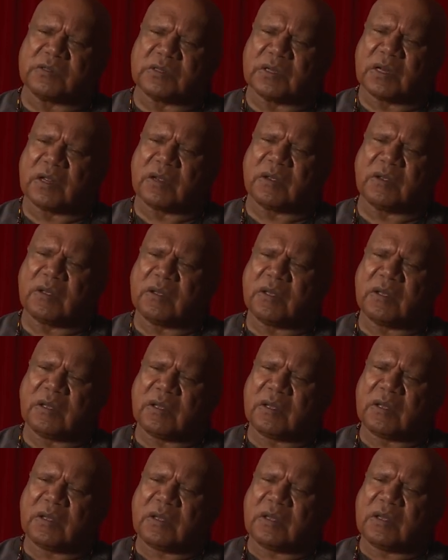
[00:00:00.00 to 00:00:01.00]
and
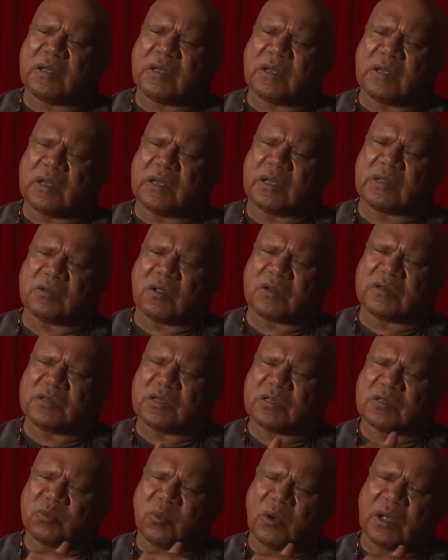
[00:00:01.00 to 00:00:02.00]
not
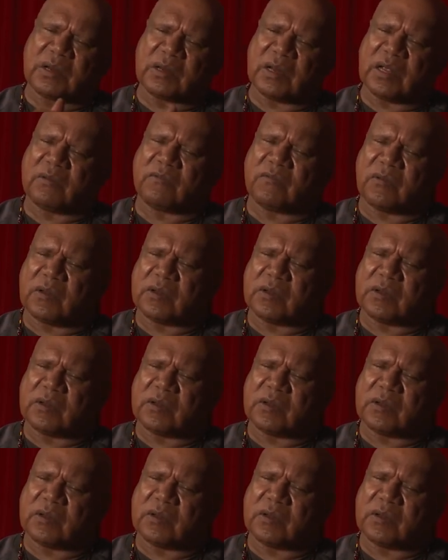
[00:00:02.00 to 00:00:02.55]
just one level.